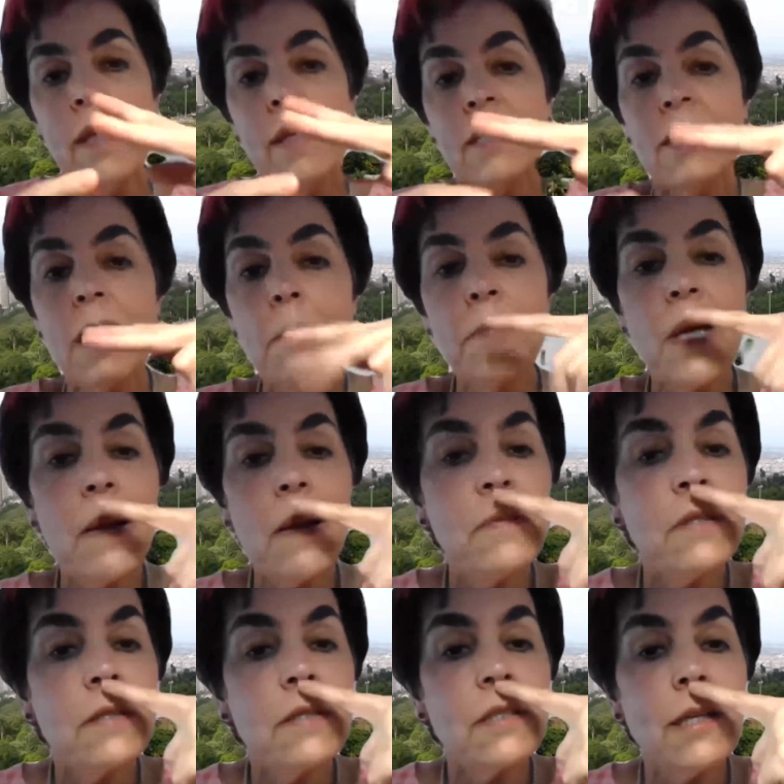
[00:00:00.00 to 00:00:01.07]
sometimes
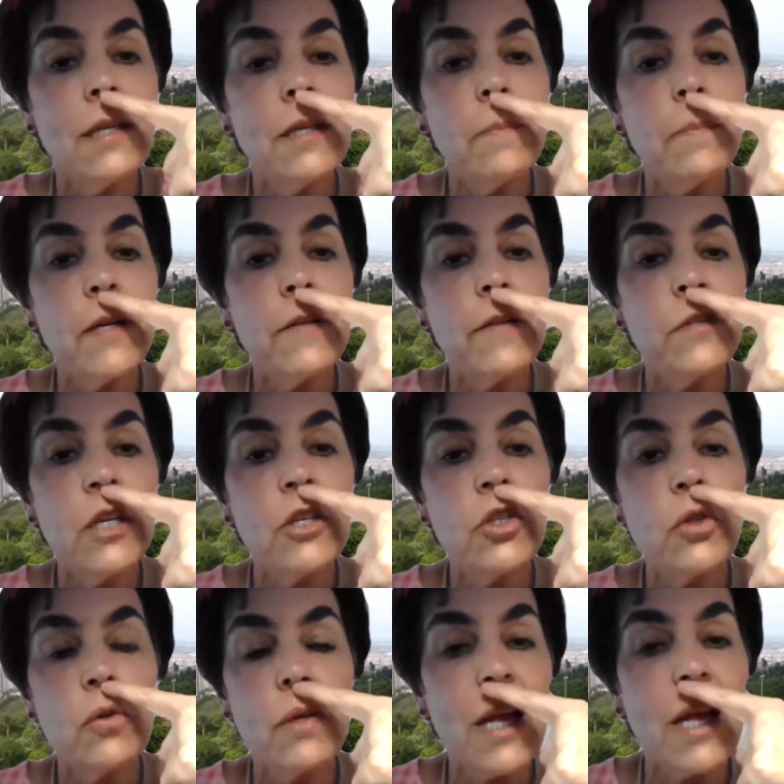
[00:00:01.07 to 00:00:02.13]
there's a little bit of tissue
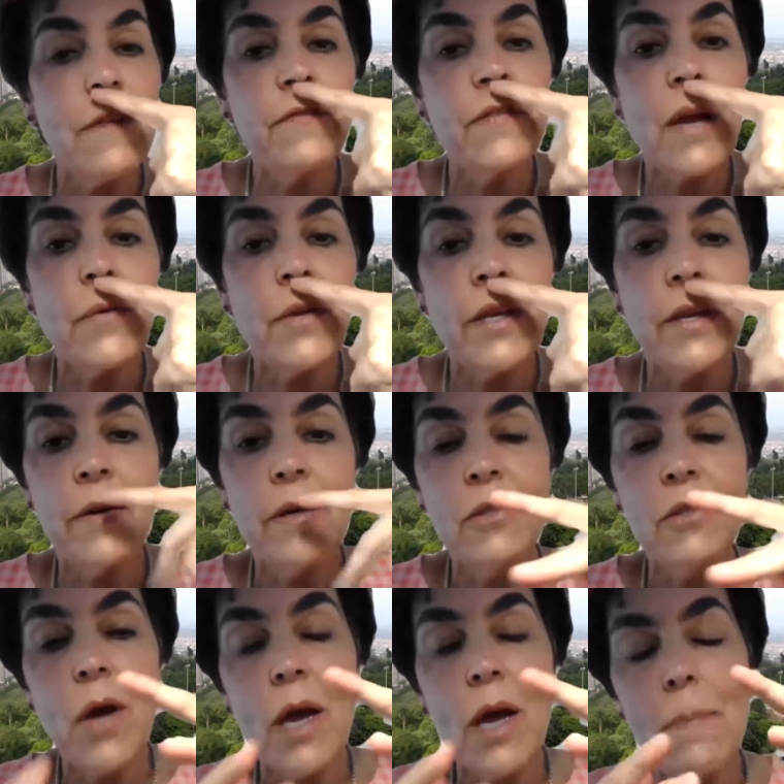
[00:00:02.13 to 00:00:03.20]
left down here. So
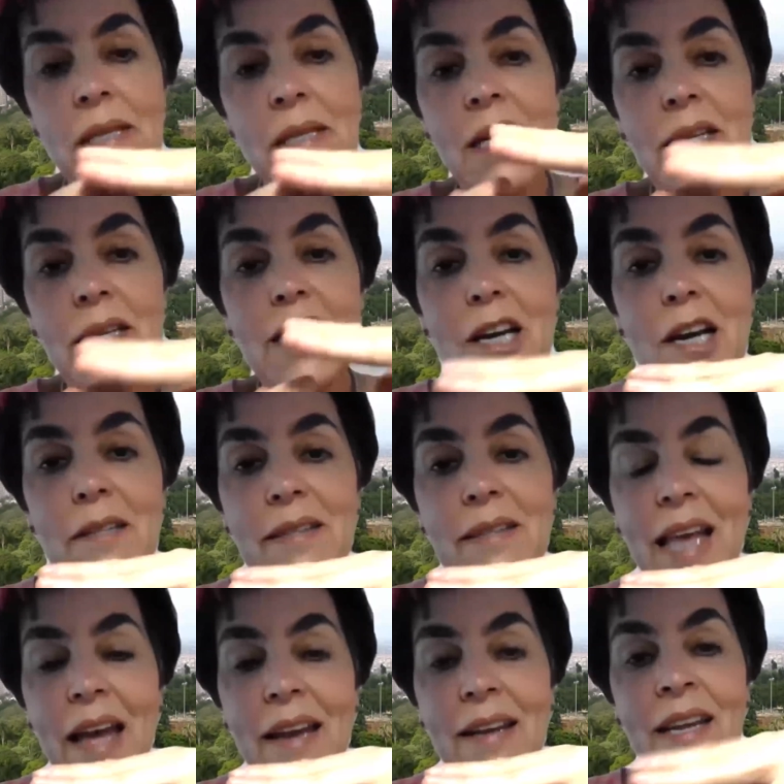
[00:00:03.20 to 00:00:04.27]
I basically cut
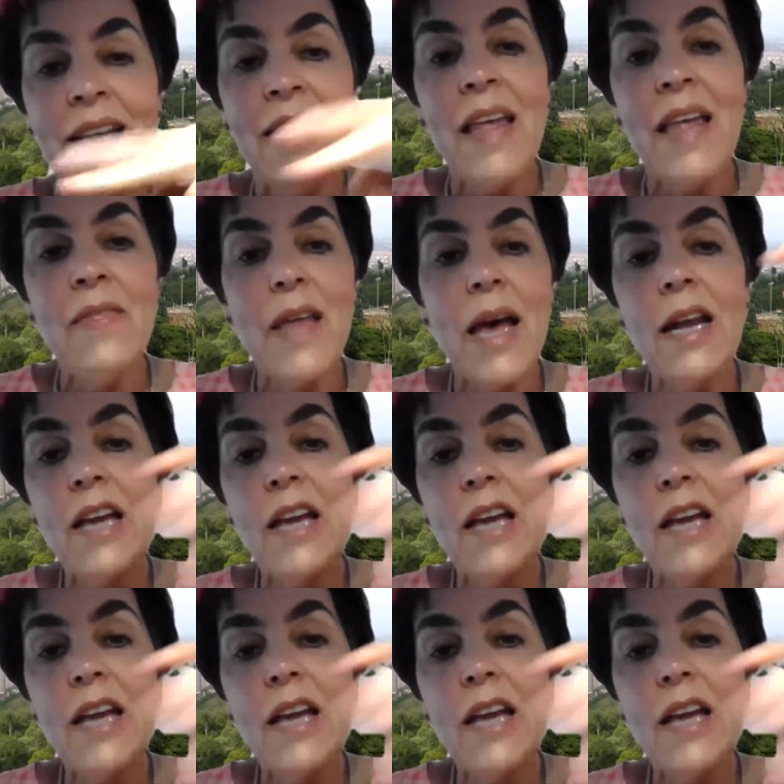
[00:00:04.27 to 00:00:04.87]
that, and that I